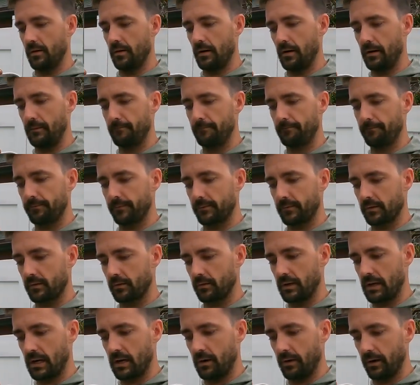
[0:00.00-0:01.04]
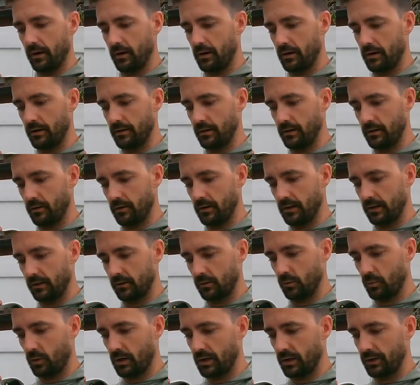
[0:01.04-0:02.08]
Alright, so now we got it in there
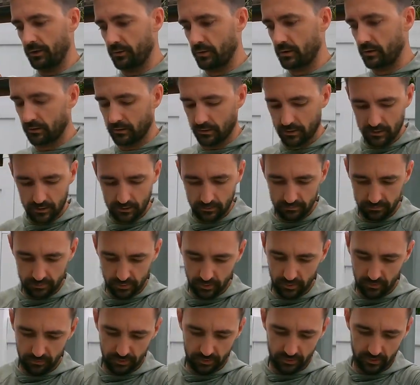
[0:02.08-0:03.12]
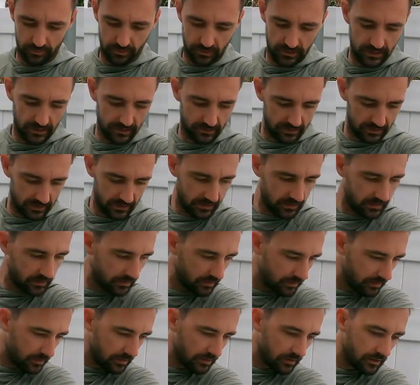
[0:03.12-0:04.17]
correct. Wires running through, super, super easy. I'm
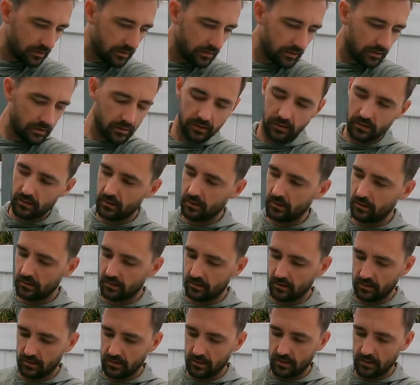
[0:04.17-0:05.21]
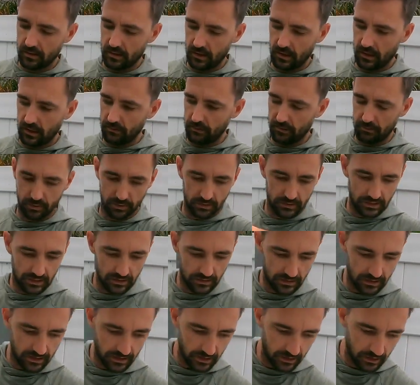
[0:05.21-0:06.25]
gonna put
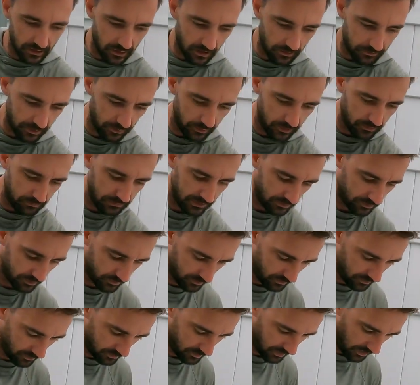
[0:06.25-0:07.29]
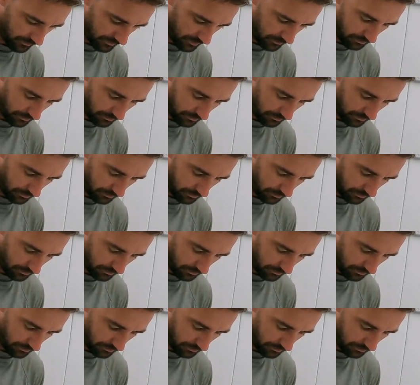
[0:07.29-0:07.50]
that there. I'm gonna grab my screws.